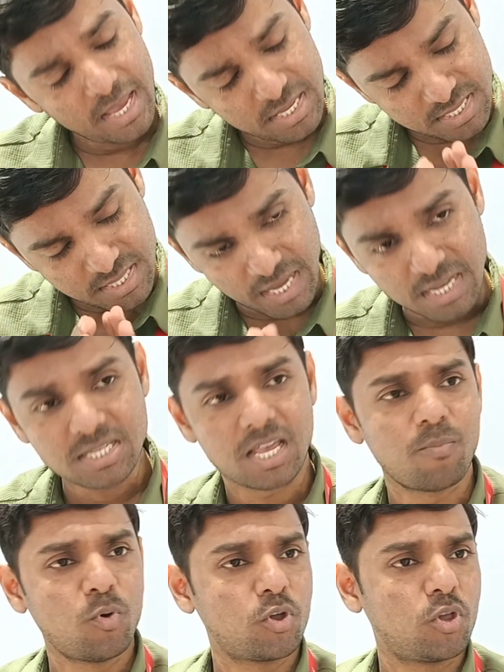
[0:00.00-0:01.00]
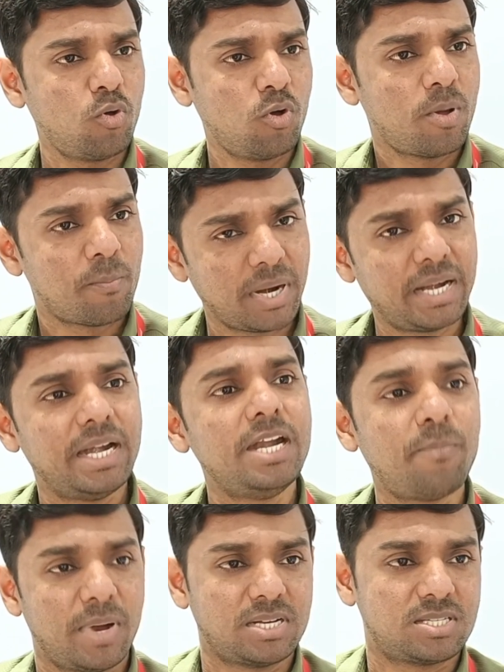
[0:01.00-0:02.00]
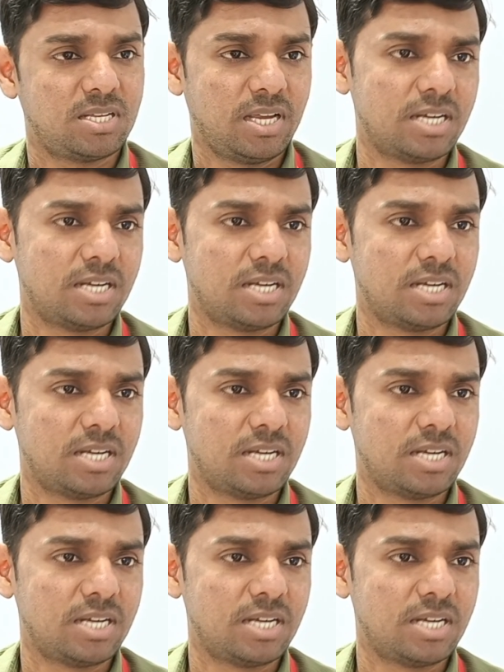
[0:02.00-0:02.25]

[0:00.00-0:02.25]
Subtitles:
Yes, there is a MOQ, but depends.